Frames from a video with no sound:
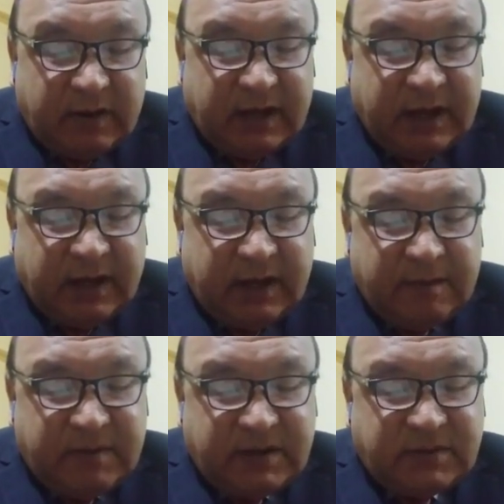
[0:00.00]

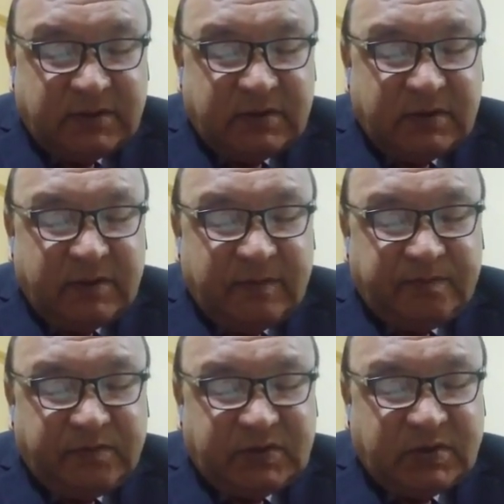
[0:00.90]
agreement
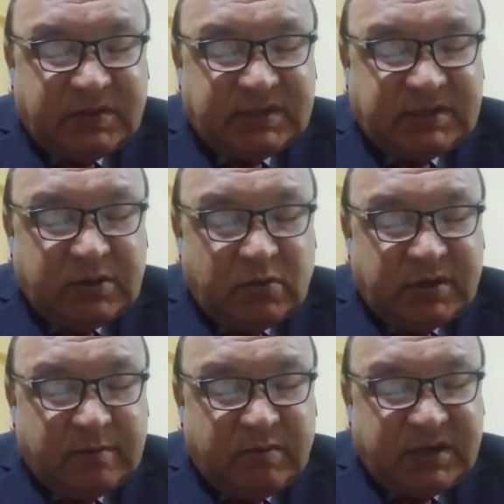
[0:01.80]
to dissuade him.